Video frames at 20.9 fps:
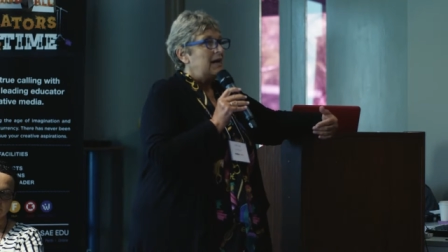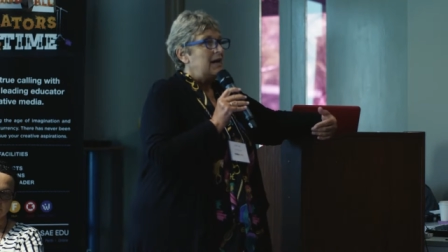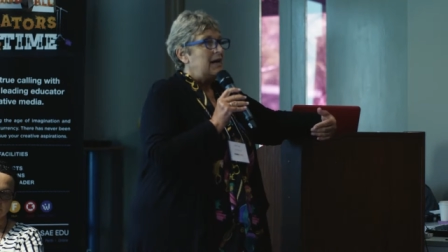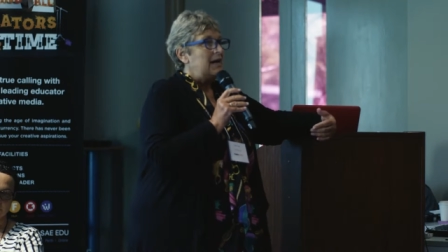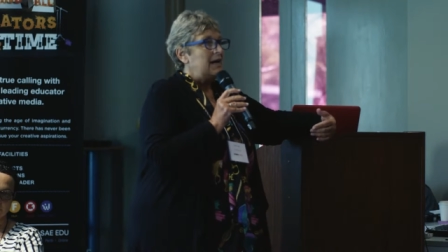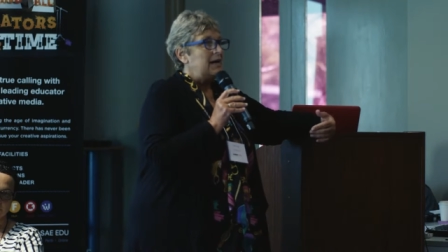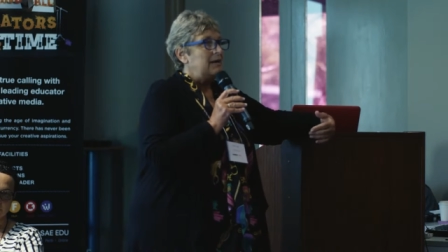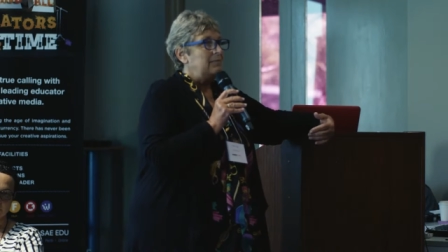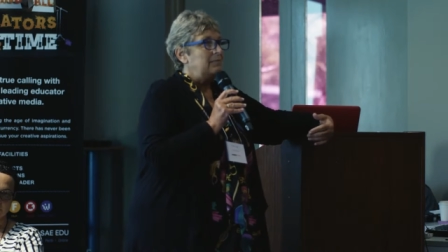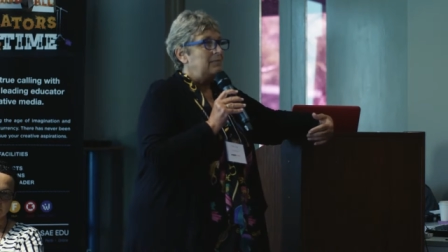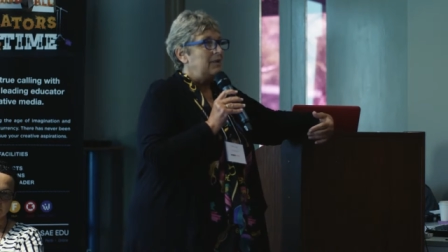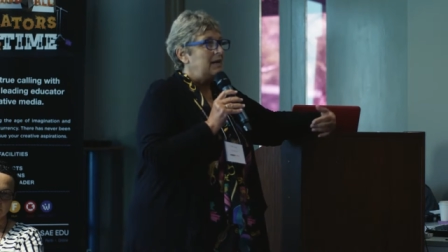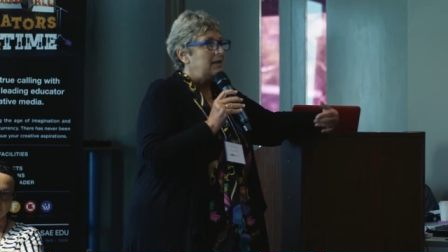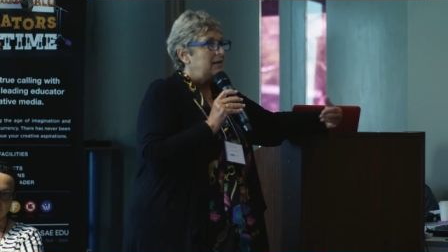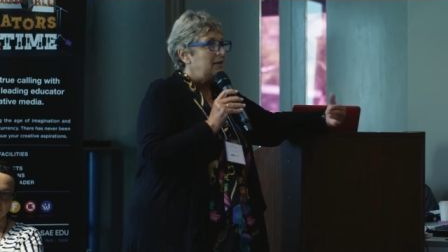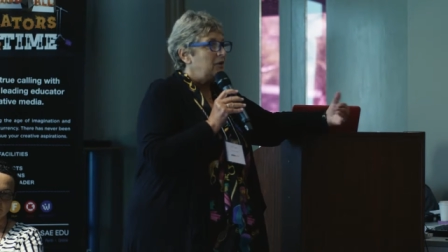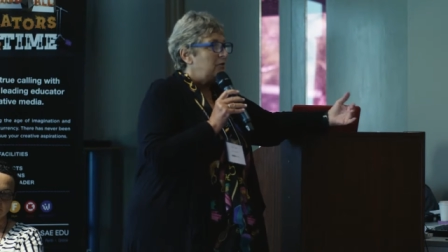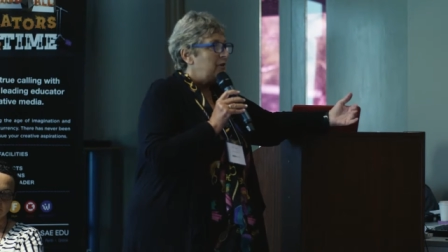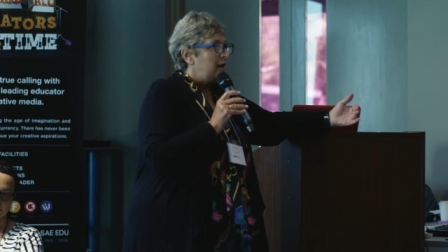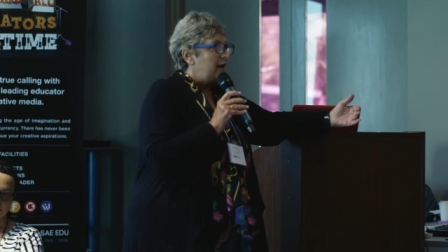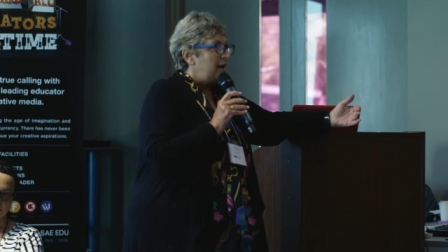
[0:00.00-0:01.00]
Um,
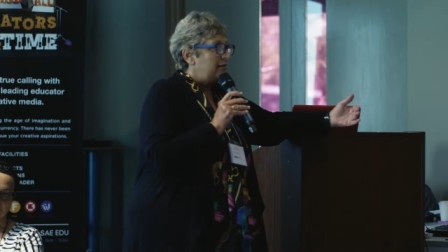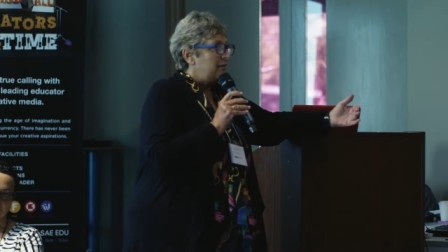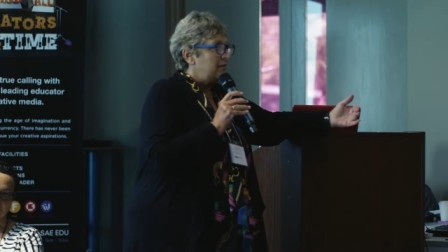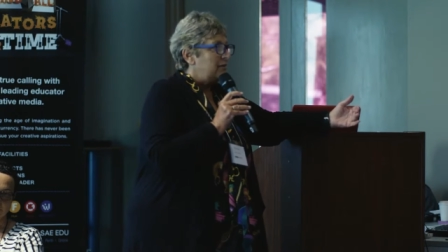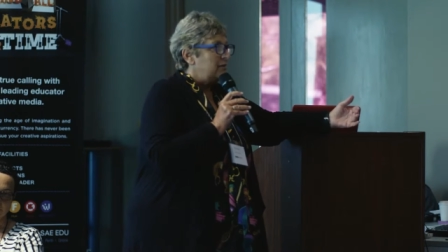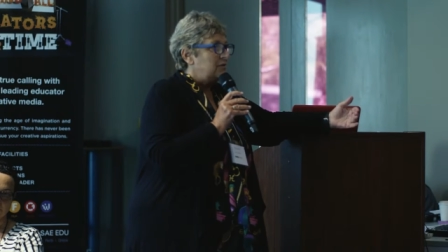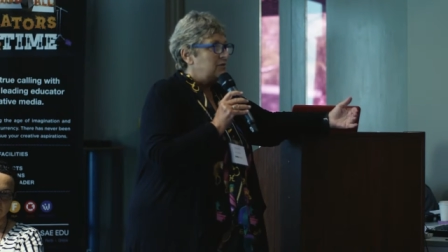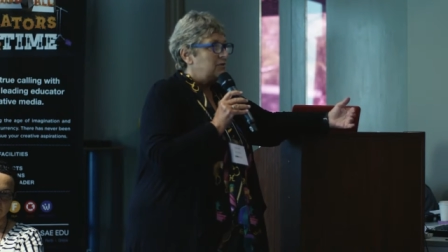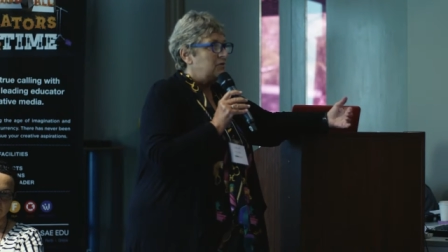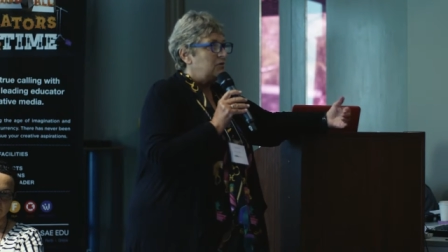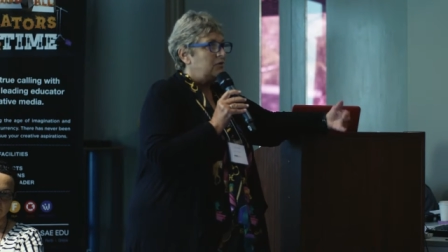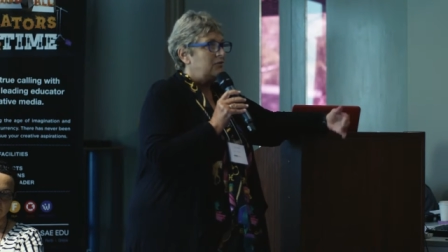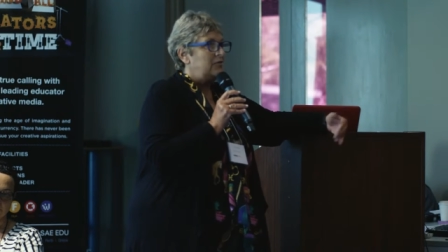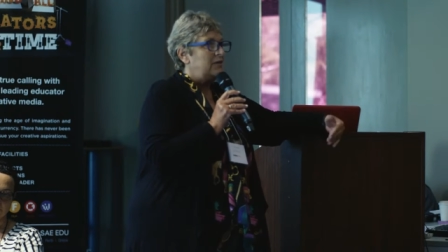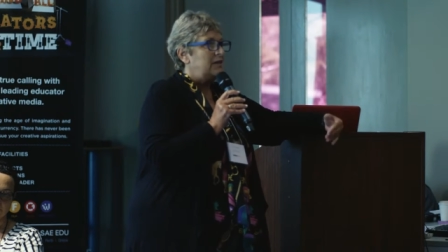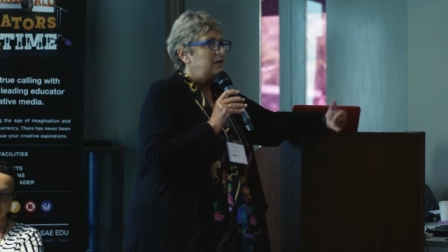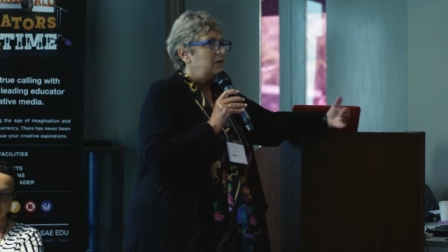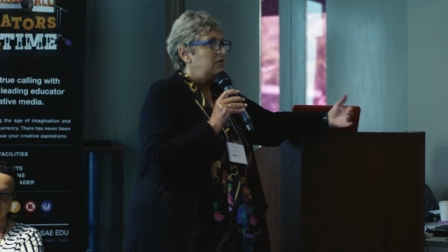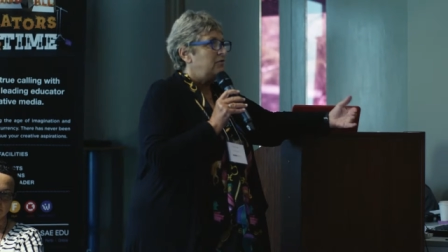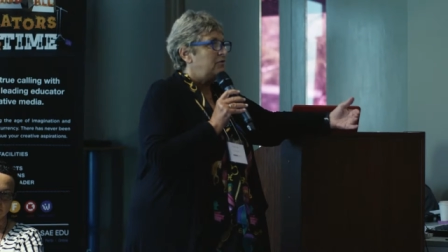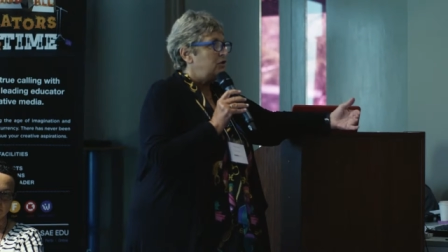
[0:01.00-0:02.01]
and there are other sort of
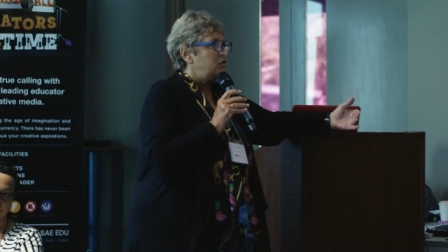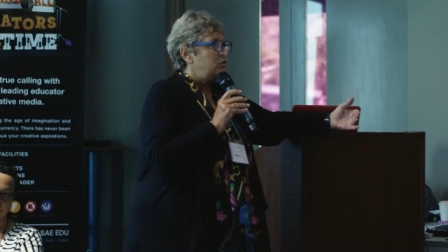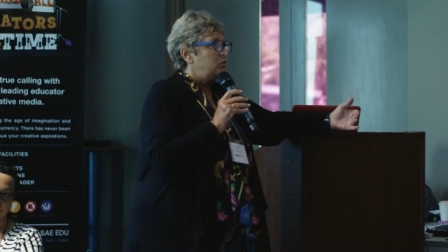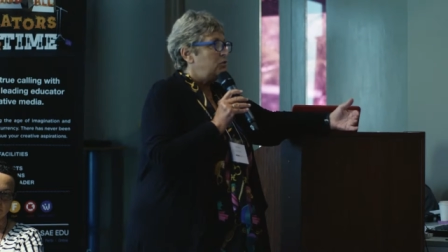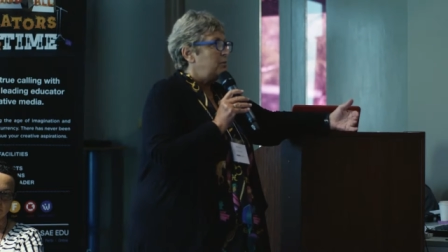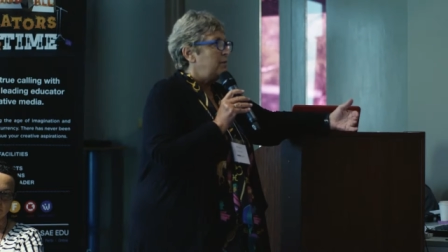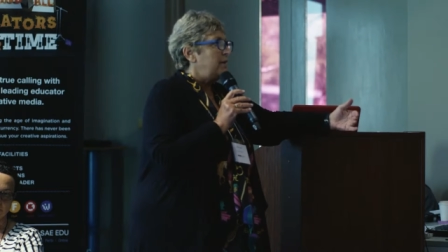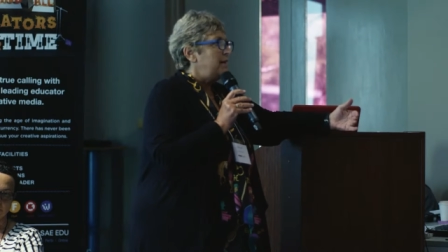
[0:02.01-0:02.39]
individual